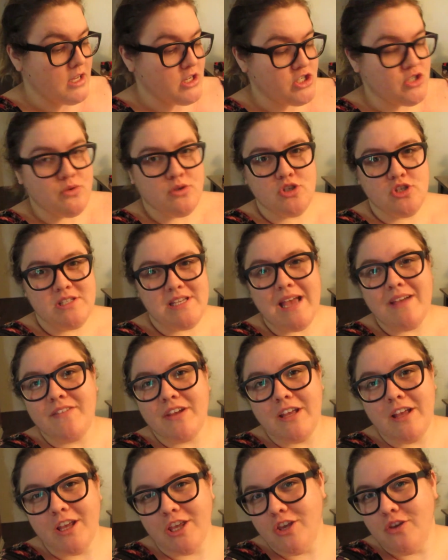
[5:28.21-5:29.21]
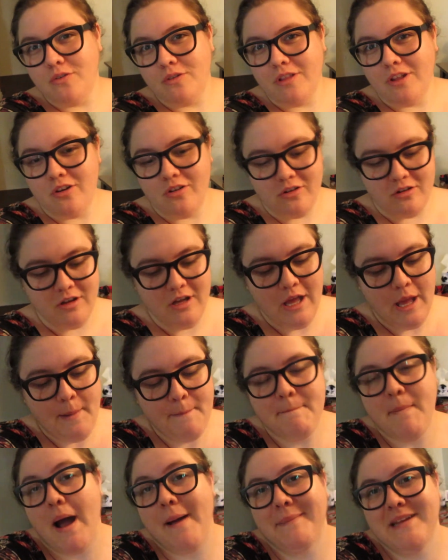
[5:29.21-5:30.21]
She was just having a cute little
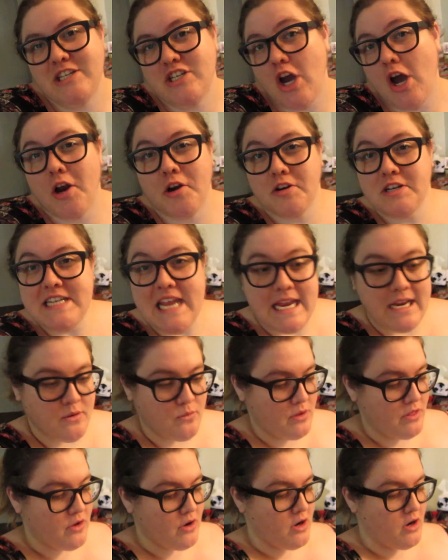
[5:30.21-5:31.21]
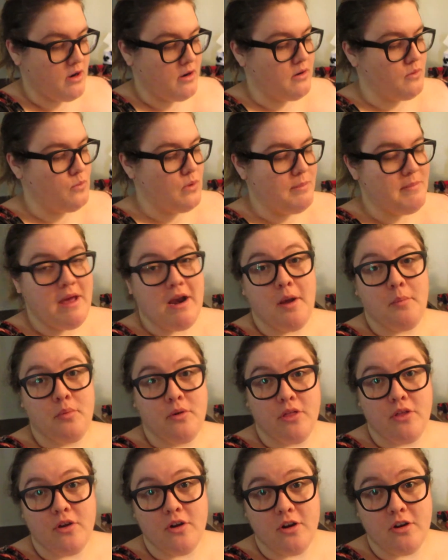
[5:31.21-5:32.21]
mommy-daughter date with her, and we met
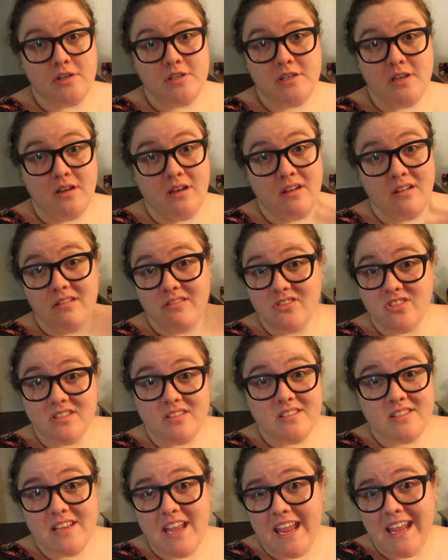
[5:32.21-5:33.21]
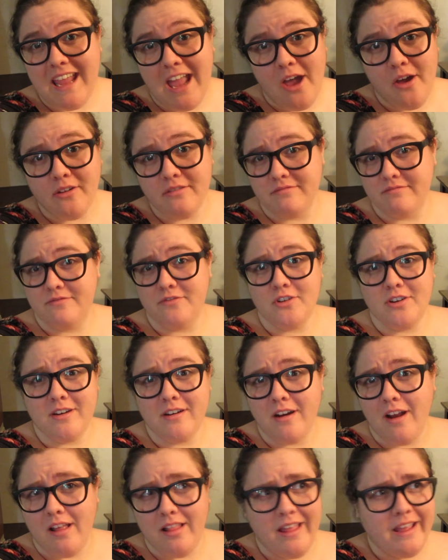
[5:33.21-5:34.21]
up with her to just hang out for,